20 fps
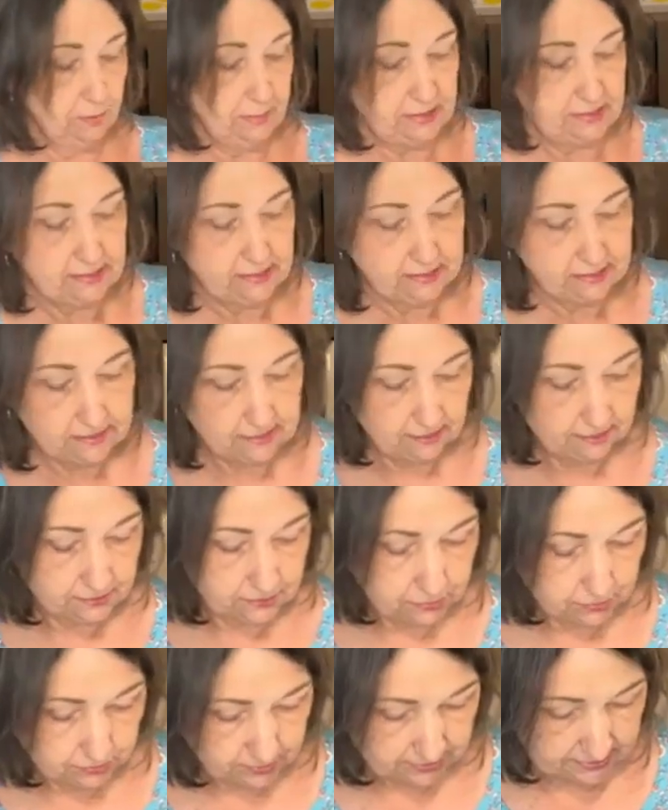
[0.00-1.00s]
know where my
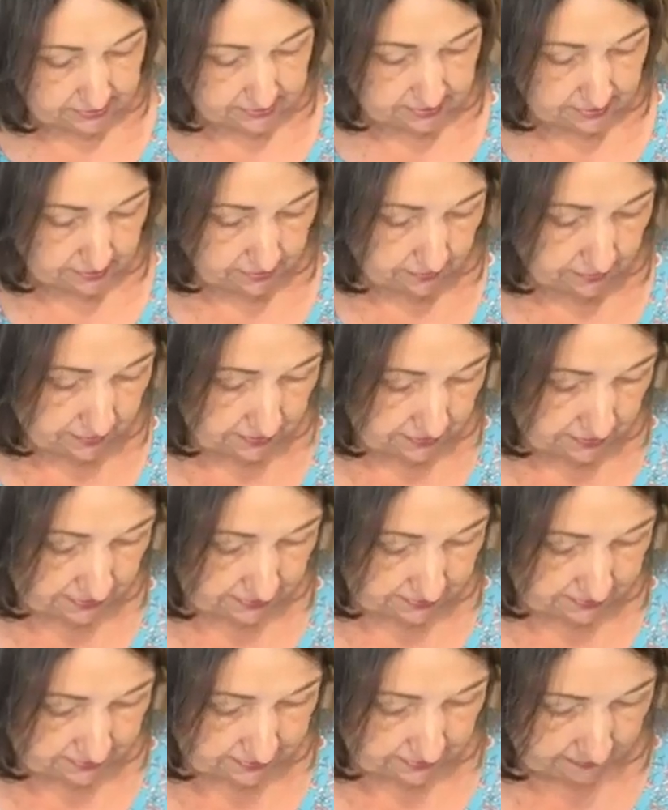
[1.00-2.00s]
detail tool is though. Let's
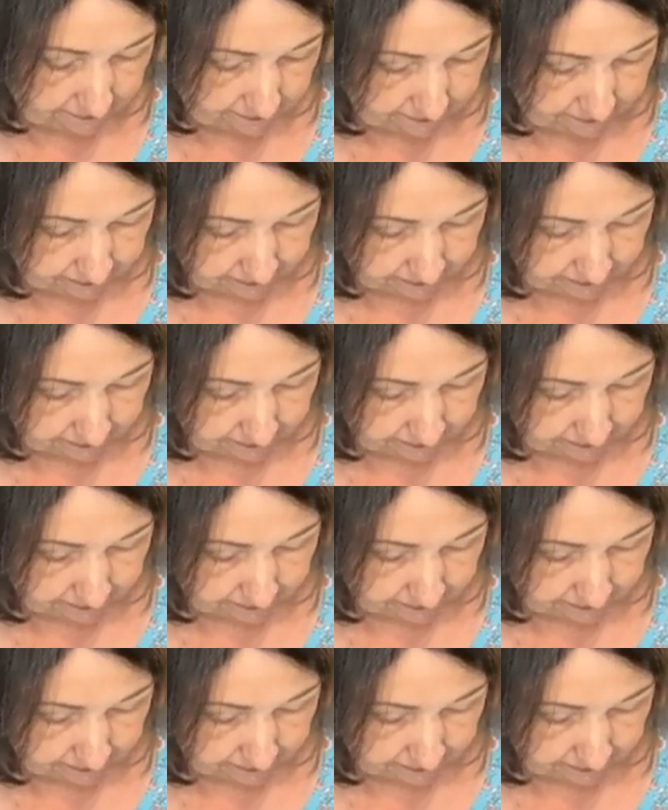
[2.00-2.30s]
see.